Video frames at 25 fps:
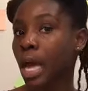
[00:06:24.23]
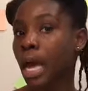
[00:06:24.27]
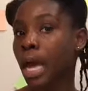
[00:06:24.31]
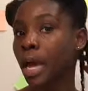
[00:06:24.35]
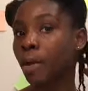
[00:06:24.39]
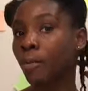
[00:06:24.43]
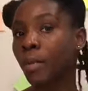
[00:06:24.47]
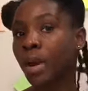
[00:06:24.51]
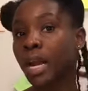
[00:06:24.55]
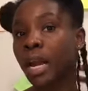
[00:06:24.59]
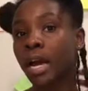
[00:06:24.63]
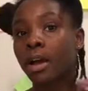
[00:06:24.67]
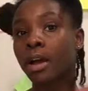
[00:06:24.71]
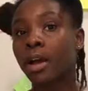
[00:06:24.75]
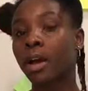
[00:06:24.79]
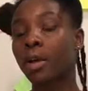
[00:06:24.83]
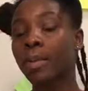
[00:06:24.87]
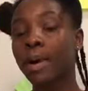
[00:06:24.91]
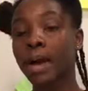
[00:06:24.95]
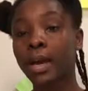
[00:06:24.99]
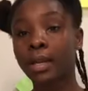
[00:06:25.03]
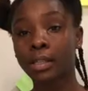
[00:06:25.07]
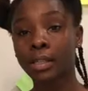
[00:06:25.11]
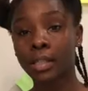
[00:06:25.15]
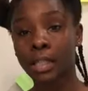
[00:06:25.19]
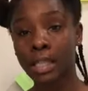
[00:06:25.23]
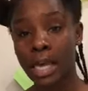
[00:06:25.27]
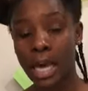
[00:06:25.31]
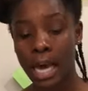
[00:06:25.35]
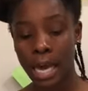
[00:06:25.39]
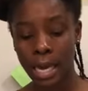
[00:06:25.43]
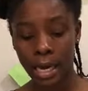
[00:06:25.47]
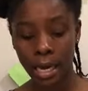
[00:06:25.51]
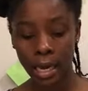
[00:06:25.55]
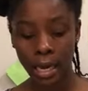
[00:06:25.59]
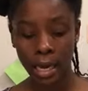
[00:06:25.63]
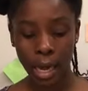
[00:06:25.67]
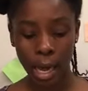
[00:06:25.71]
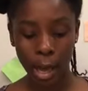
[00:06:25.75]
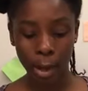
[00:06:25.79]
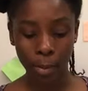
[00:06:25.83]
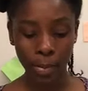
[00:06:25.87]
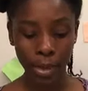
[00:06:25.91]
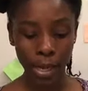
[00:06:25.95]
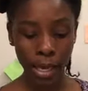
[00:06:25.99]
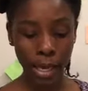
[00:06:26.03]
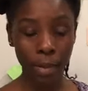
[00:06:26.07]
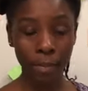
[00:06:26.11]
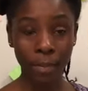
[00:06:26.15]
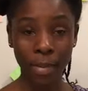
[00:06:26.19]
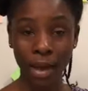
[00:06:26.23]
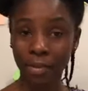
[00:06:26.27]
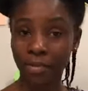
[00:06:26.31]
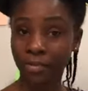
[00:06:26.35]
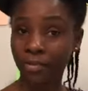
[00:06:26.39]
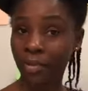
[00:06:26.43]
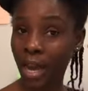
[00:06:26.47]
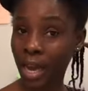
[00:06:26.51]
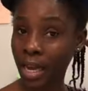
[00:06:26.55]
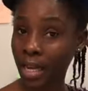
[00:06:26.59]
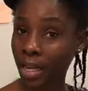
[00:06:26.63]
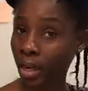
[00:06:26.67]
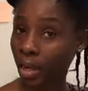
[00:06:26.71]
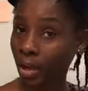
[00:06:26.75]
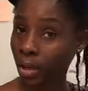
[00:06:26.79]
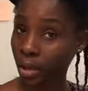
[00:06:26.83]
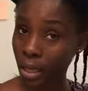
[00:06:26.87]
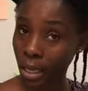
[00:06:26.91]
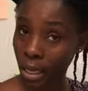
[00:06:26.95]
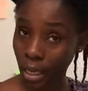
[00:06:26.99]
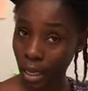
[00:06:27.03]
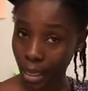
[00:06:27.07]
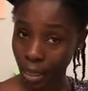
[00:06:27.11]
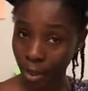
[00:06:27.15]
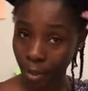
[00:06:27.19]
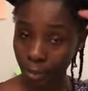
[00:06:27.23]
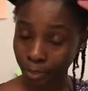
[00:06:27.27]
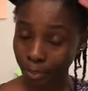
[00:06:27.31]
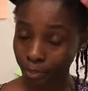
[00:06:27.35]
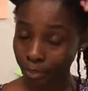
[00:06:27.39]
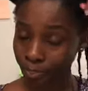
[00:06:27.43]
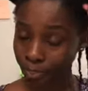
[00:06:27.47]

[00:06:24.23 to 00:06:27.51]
And when I go back to Ghana, I'll be in my final year.